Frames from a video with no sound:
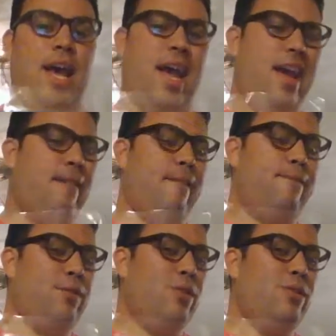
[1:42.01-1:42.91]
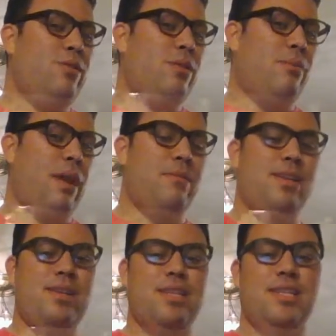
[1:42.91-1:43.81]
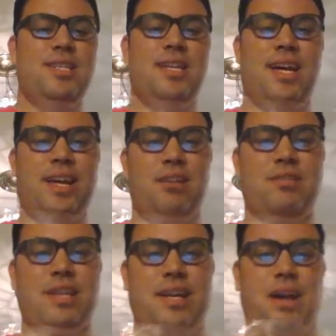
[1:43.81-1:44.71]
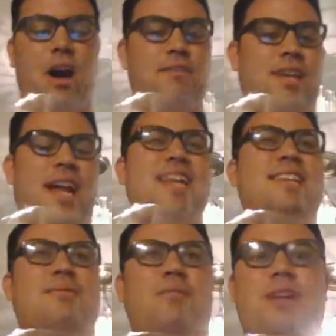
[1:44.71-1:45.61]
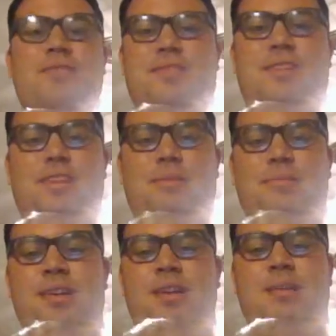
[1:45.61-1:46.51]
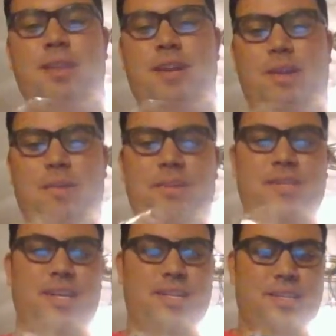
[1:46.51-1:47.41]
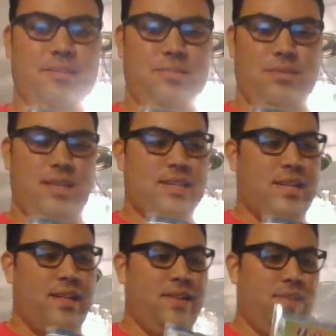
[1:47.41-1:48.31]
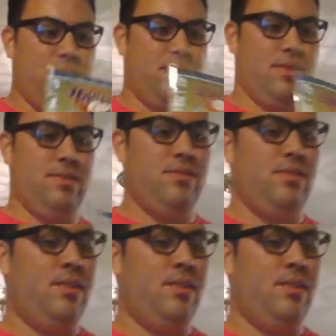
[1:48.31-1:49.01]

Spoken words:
Egg Foo might be in this. It looks like, obviously, I think it's obviously him, but they don't actually say it's him, so that's kind of interesting too.